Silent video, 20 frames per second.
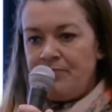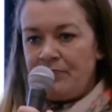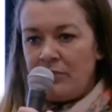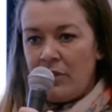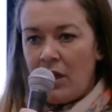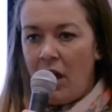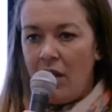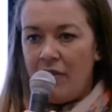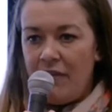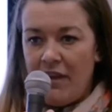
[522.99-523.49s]

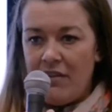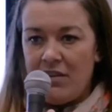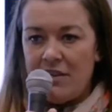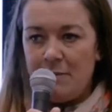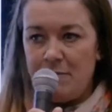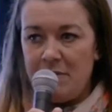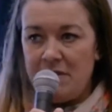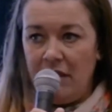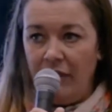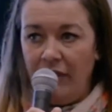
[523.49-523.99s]
I very
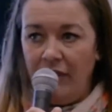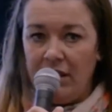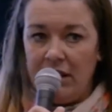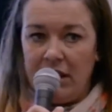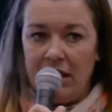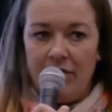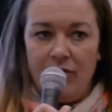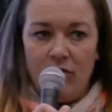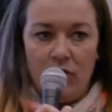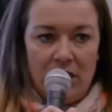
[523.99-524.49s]

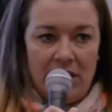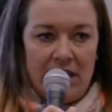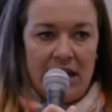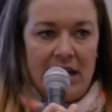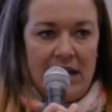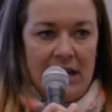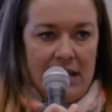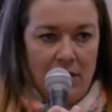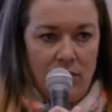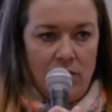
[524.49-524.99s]
specifically avoid
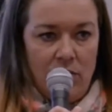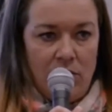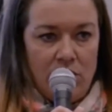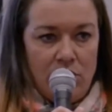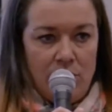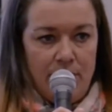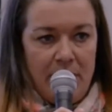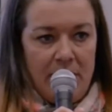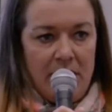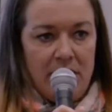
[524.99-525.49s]
that
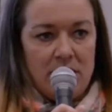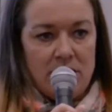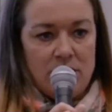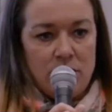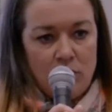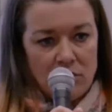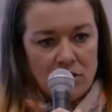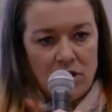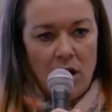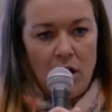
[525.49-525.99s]
language because
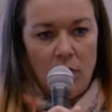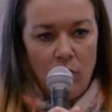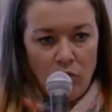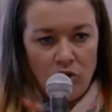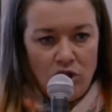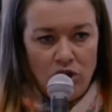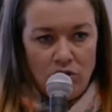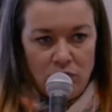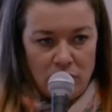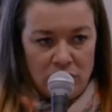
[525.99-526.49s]
what I
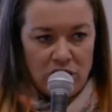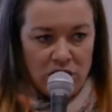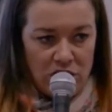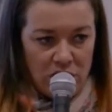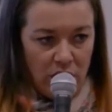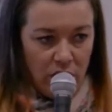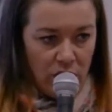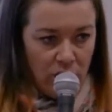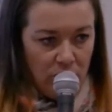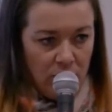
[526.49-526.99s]
want you to
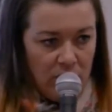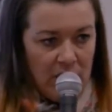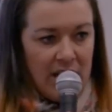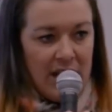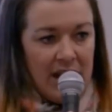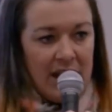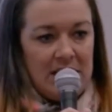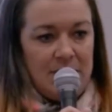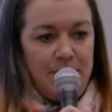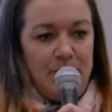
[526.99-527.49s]
do
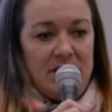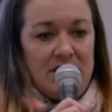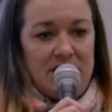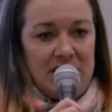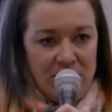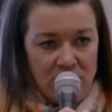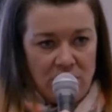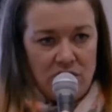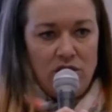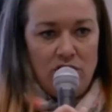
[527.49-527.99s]
is
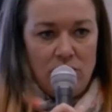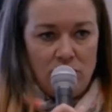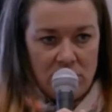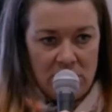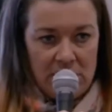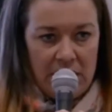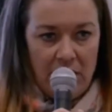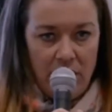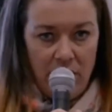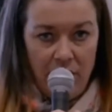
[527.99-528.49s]
position
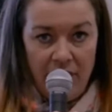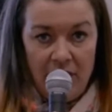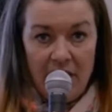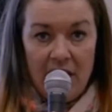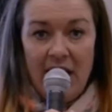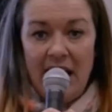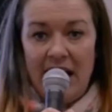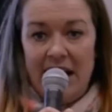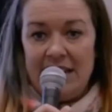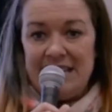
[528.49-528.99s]
yourself
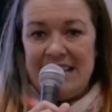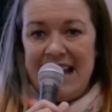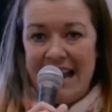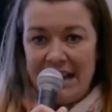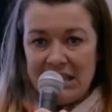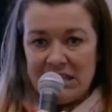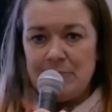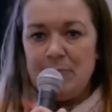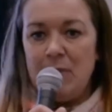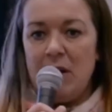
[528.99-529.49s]
as
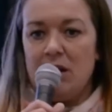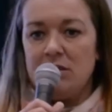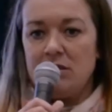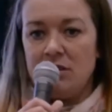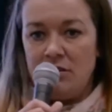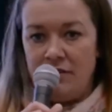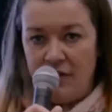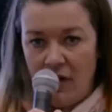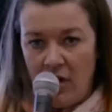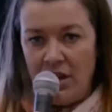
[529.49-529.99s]
expert
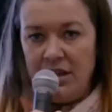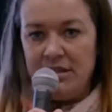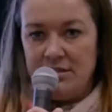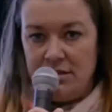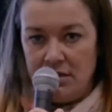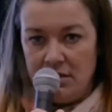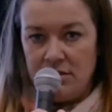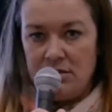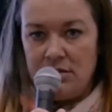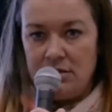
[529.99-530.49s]

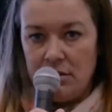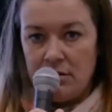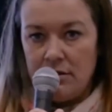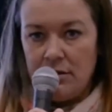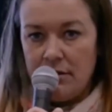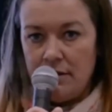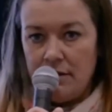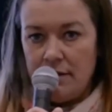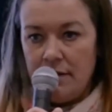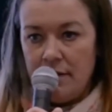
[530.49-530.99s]
advisors
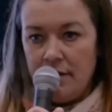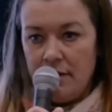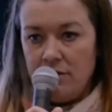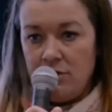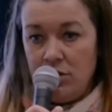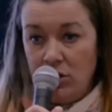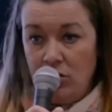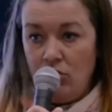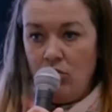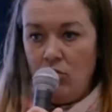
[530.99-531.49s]

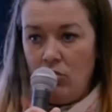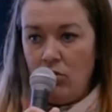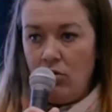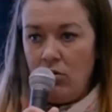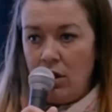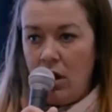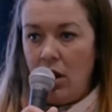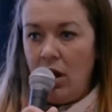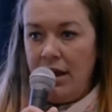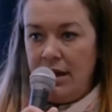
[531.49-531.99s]
to your
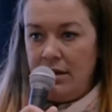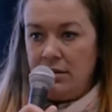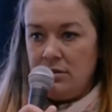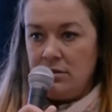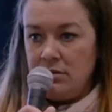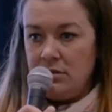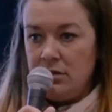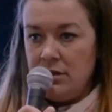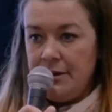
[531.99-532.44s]
clients.